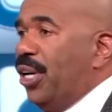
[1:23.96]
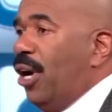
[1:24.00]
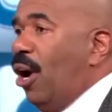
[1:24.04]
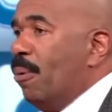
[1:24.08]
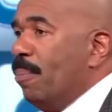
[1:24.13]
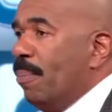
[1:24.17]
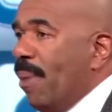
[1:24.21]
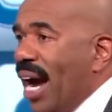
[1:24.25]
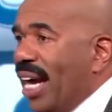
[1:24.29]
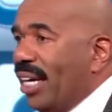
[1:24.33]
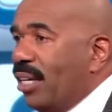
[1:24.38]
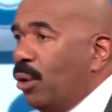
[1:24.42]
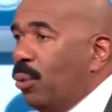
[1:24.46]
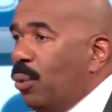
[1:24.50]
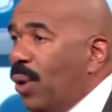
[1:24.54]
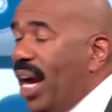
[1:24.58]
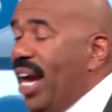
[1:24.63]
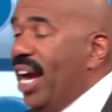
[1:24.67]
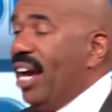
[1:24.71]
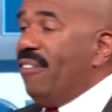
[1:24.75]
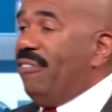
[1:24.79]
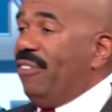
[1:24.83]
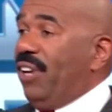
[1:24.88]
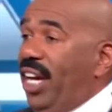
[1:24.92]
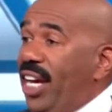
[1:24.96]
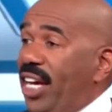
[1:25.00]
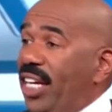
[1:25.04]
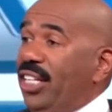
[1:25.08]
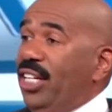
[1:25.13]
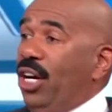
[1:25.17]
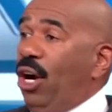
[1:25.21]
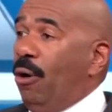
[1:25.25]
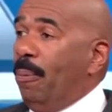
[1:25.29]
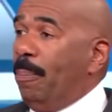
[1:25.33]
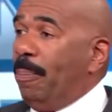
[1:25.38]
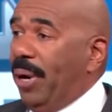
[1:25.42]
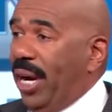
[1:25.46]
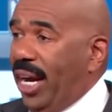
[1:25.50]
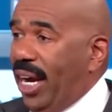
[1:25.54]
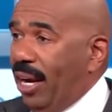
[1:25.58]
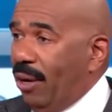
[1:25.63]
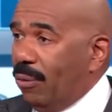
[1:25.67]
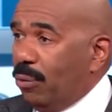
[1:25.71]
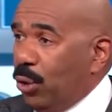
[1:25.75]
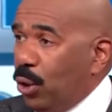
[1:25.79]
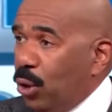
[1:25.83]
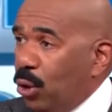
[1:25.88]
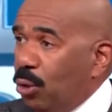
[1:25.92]
no microwave in your
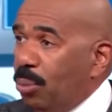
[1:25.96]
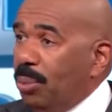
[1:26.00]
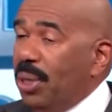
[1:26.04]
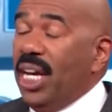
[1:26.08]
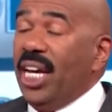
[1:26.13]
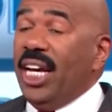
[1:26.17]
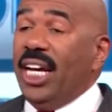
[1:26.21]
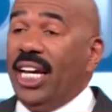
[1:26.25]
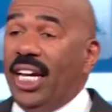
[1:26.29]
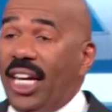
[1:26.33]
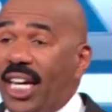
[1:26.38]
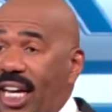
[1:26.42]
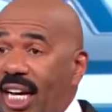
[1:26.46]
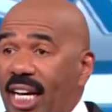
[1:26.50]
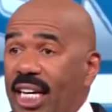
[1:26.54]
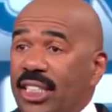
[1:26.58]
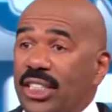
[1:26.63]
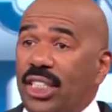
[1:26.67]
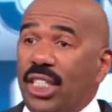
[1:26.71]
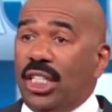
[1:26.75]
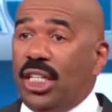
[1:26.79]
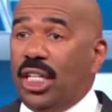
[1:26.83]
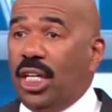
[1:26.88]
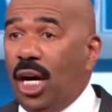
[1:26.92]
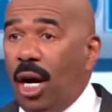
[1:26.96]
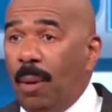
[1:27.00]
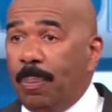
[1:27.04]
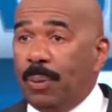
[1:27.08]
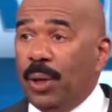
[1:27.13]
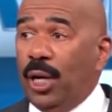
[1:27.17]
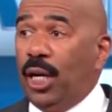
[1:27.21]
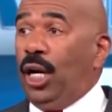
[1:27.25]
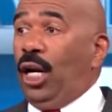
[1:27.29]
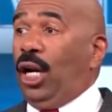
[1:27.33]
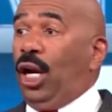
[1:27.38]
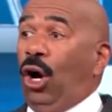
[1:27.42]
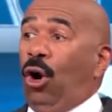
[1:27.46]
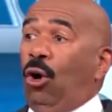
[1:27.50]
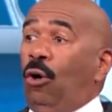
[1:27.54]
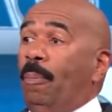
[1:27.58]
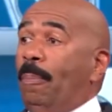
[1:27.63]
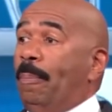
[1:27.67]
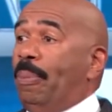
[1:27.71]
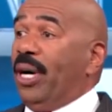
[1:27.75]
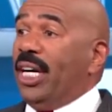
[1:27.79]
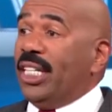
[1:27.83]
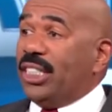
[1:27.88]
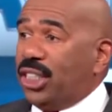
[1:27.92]
bedroom. Here's a couple of
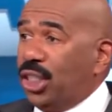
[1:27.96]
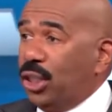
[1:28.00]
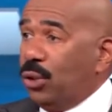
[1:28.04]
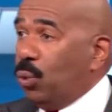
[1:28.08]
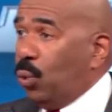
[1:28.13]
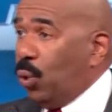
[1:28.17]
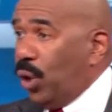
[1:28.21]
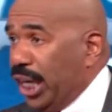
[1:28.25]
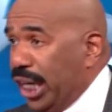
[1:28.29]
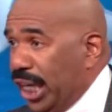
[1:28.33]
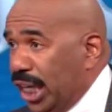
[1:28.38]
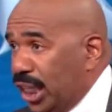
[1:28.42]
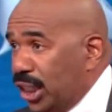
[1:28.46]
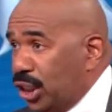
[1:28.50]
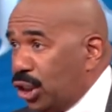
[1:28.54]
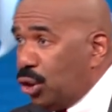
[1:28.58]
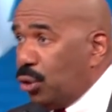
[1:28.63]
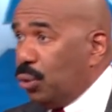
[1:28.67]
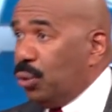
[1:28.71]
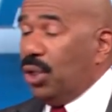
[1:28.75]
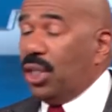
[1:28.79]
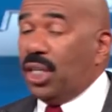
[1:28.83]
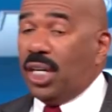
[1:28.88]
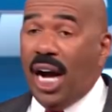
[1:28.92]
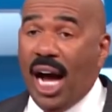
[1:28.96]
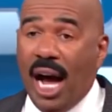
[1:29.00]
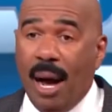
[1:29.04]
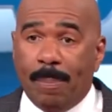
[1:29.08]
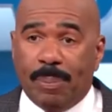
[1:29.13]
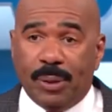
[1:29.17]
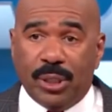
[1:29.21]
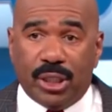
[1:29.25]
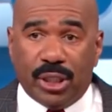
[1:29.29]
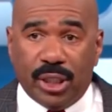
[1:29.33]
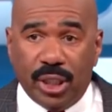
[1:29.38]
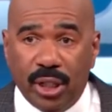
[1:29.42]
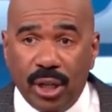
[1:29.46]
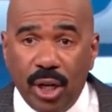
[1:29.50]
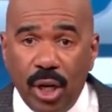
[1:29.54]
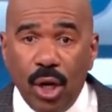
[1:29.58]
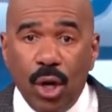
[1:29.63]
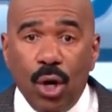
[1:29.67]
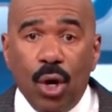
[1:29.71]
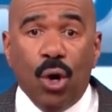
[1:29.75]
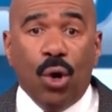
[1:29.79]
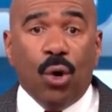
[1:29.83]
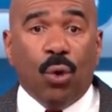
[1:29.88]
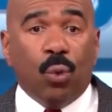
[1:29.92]
low-budget ways to accomplish it.
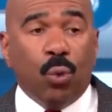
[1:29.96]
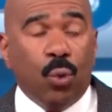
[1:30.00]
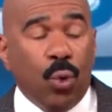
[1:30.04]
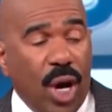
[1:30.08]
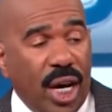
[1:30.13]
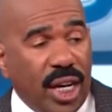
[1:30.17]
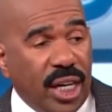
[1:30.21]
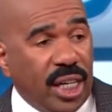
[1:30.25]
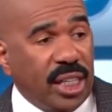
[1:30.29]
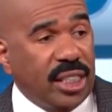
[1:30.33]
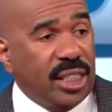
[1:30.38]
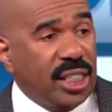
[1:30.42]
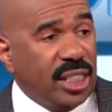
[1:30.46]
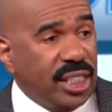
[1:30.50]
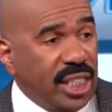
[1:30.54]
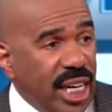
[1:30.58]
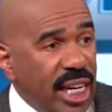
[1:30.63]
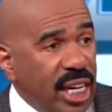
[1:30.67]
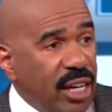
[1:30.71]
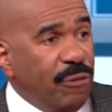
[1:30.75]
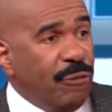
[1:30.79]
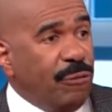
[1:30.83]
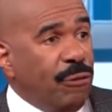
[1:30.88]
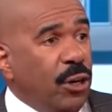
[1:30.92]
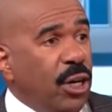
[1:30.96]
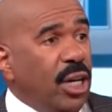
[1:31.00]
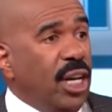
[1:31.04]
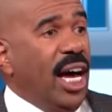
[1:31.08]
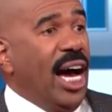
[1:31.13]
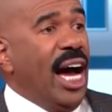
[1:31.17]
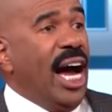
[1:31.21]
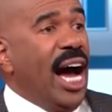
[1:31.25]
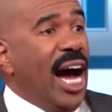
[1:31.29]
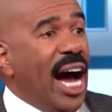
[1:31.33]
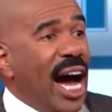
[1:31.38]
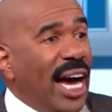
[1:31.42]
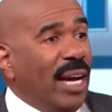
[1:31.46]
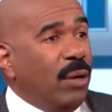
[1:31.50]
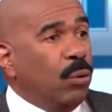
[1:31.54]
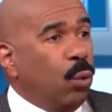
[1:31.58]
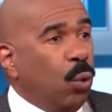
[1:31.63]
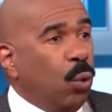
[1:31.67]
Run a sink full of hot